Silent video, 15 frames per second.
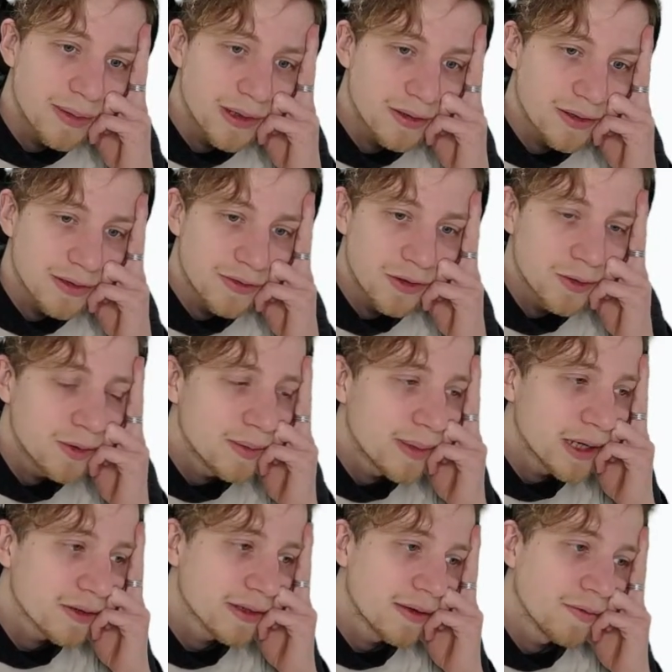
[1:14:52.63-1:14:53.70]
because if you do it
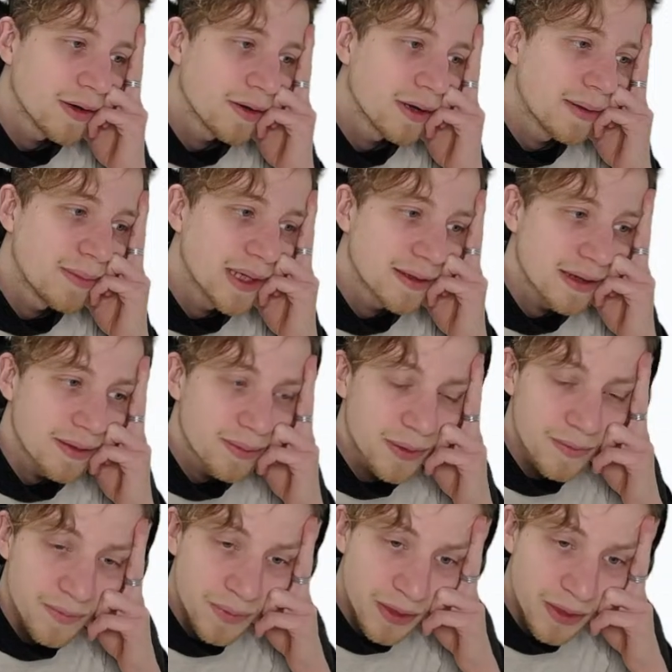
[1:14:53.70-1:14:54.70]
by yourself, you're gonna mess up.